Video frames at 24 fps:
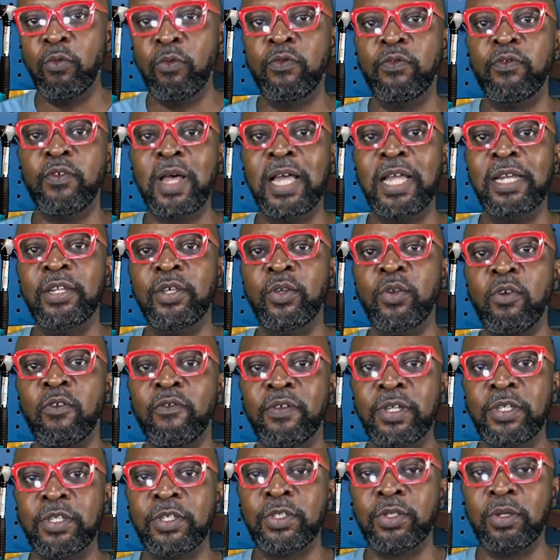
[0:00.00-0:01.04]
value of
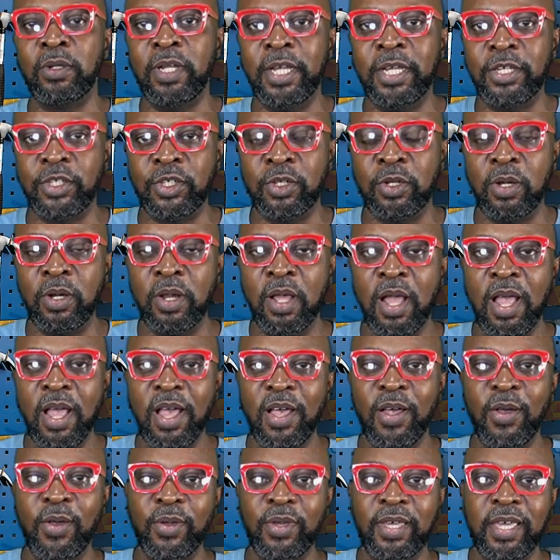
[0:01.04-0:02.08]
installation.
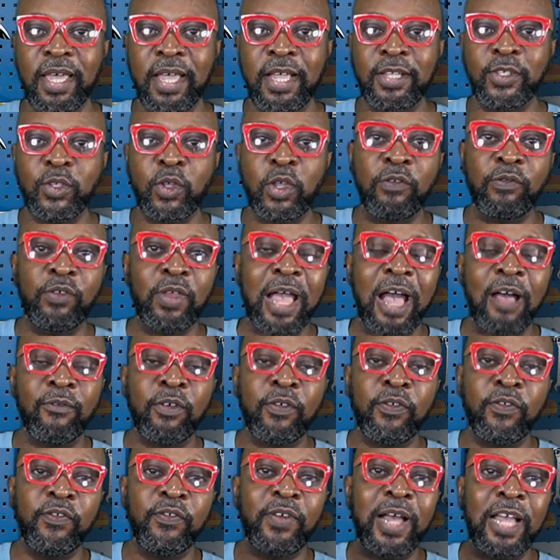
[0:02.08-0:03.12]
Okay, so if you have a
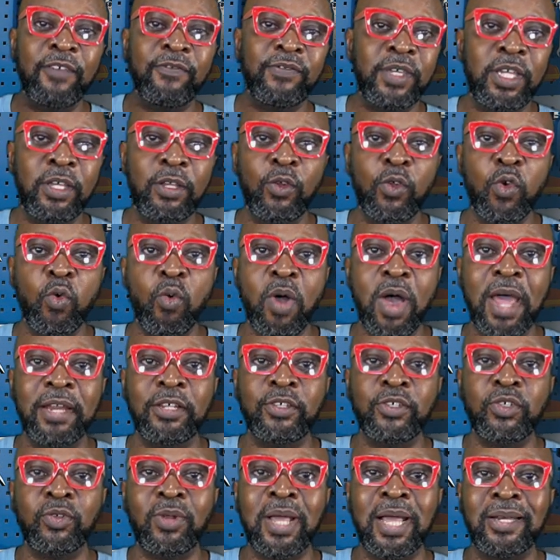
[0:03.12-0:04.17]
5 kilowatt, it
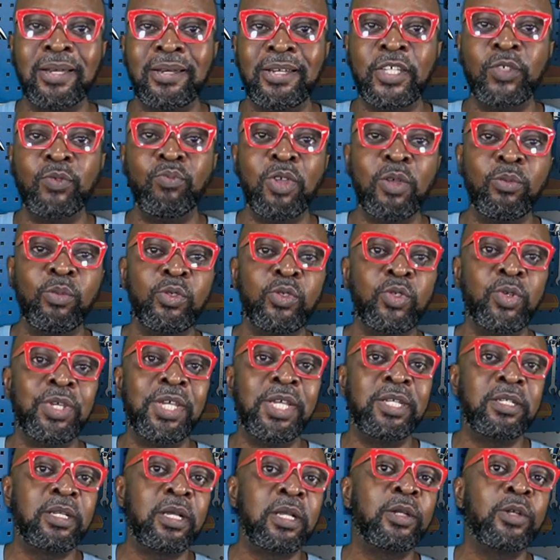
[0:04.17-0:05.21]
should at least be able to
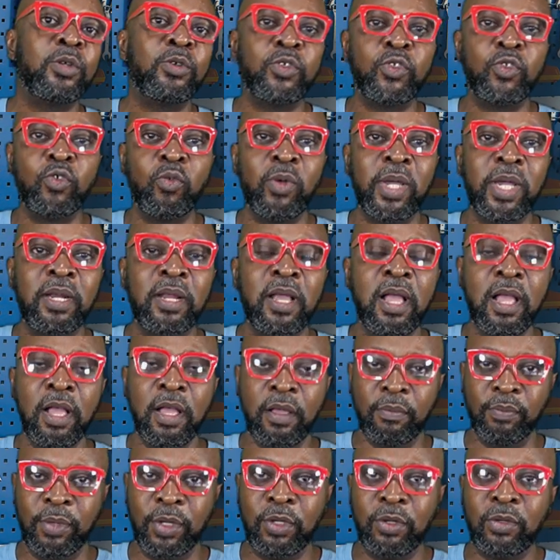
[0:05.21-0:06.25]
hit close to it,
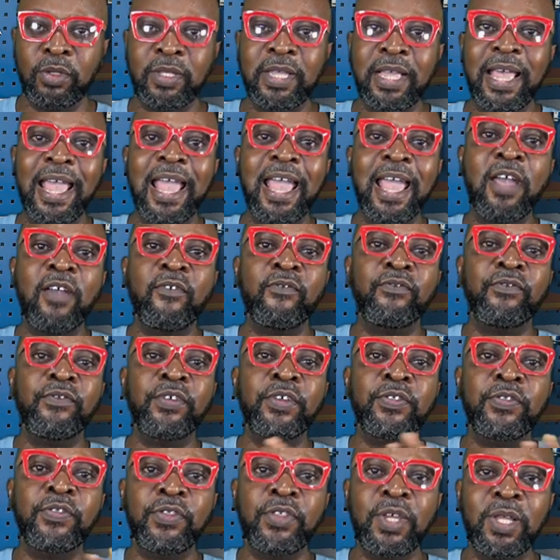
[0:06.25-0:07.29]
because
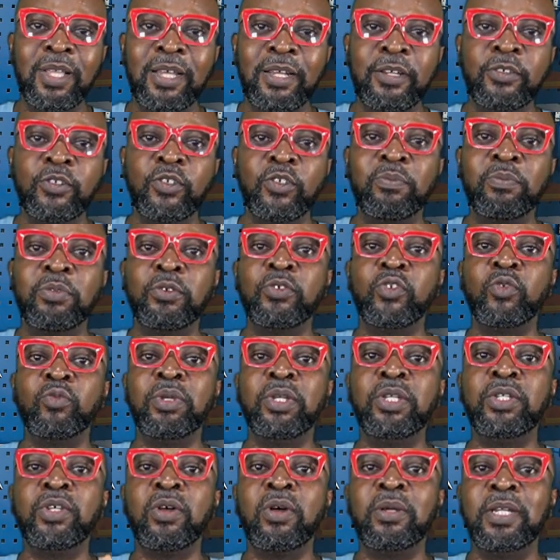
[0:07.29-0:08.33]
everything that is supposed to be
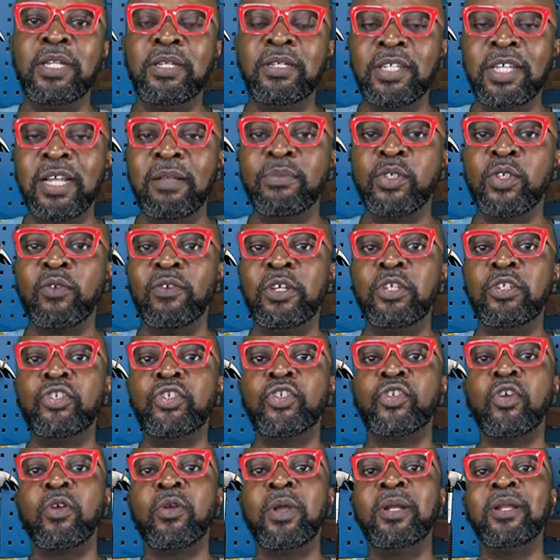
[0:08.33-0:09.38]
done in terms of
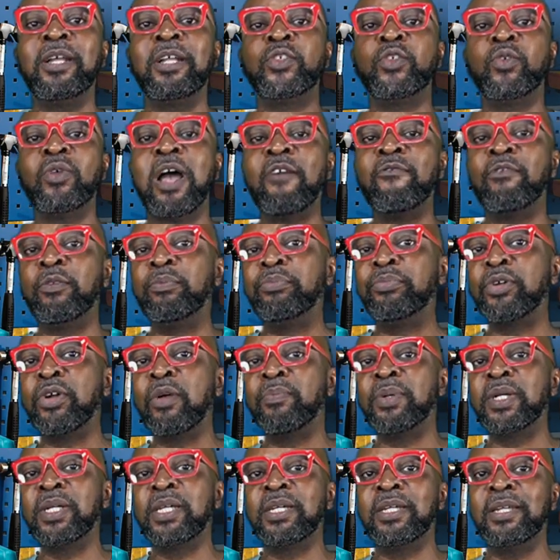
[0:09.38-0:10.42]
ensuring that you have a
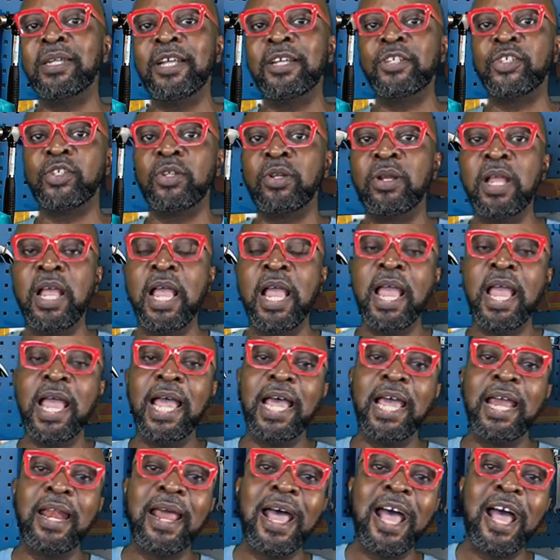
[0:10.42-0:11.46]
proper connection
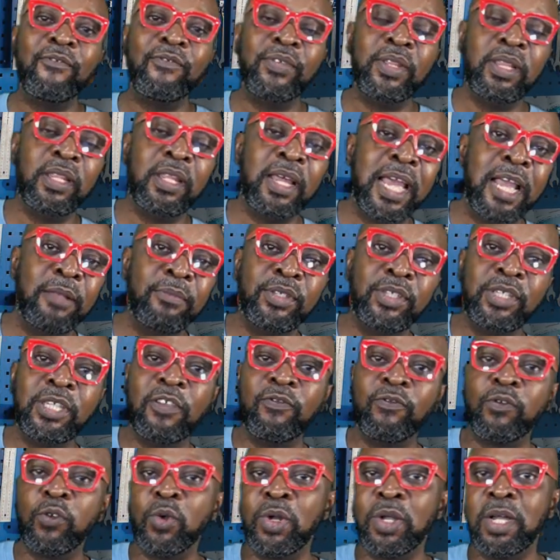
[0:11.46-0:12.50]
and having the
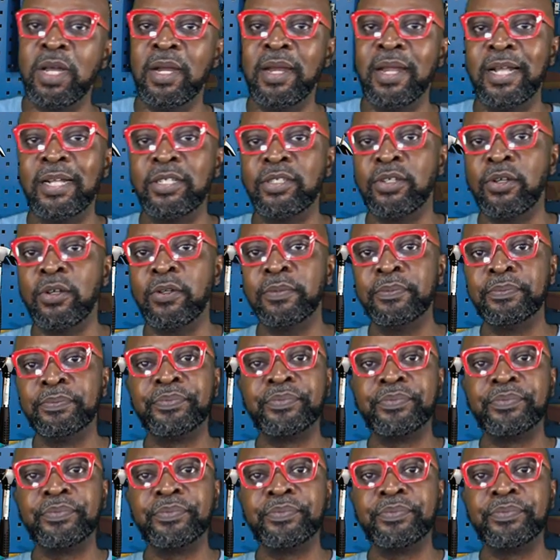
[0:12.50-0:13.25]
MC4 connector